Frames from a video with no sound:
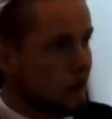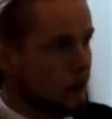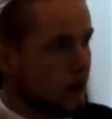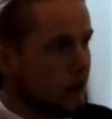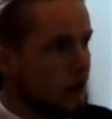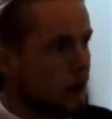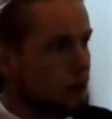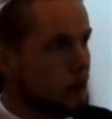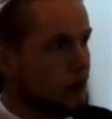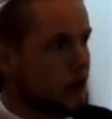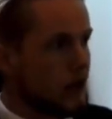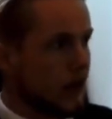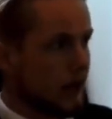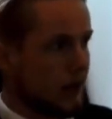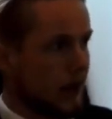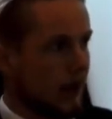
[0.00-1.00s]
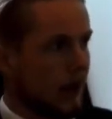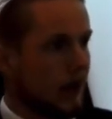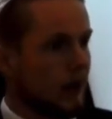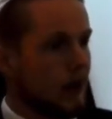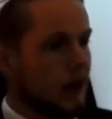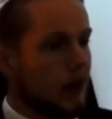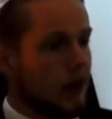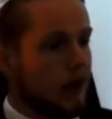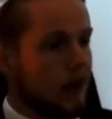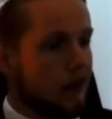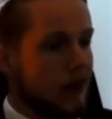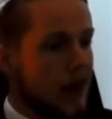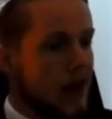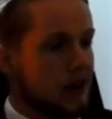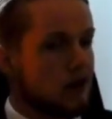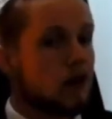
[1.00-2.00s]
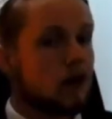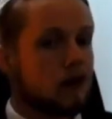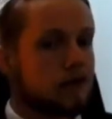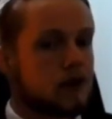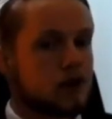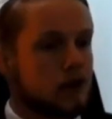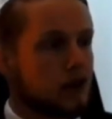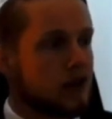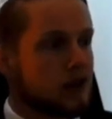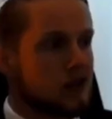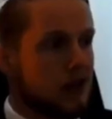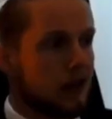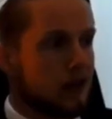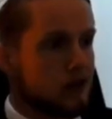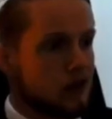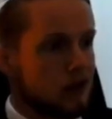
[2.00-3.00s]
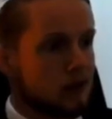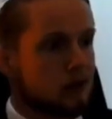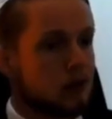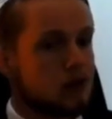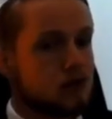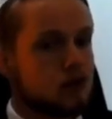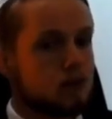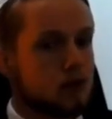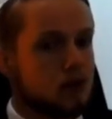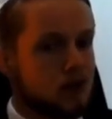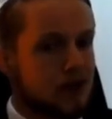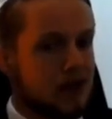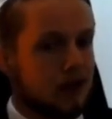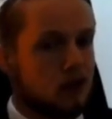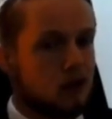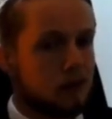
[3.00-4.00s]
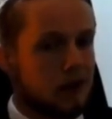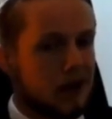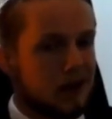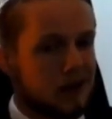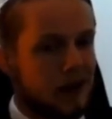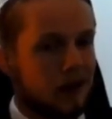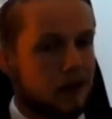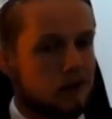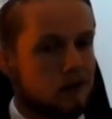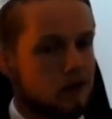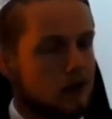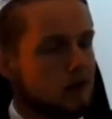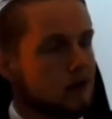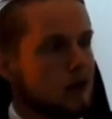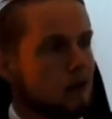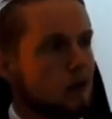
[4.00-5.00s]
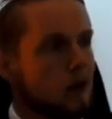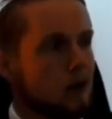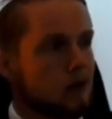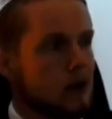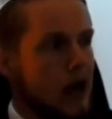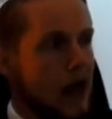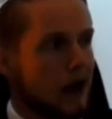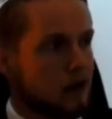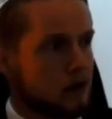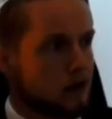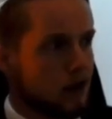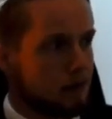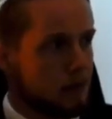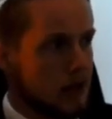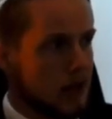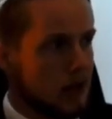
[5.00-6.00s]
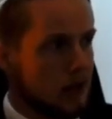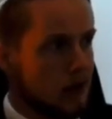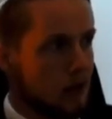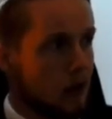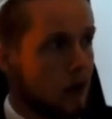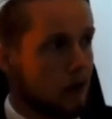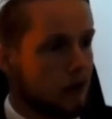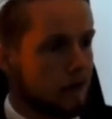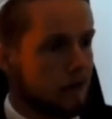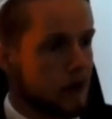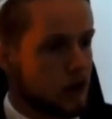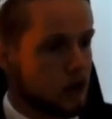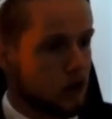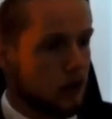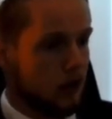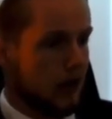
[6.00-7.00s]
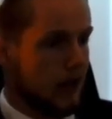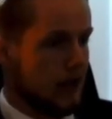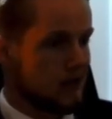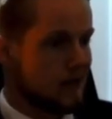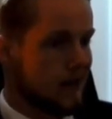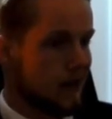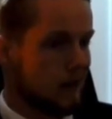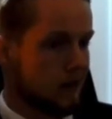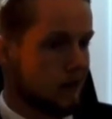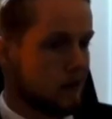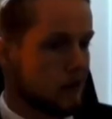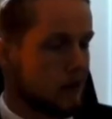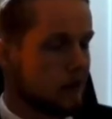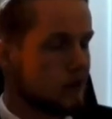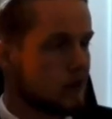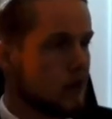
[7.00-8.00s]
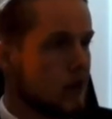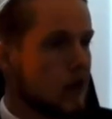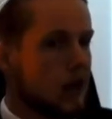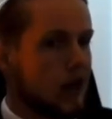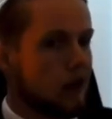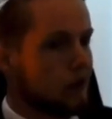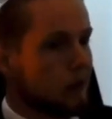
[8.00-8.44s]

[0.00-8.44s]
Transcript: when they're predicting that artificial intelligence will supersede human intelligence, and it won't actually be artificial intelligence in the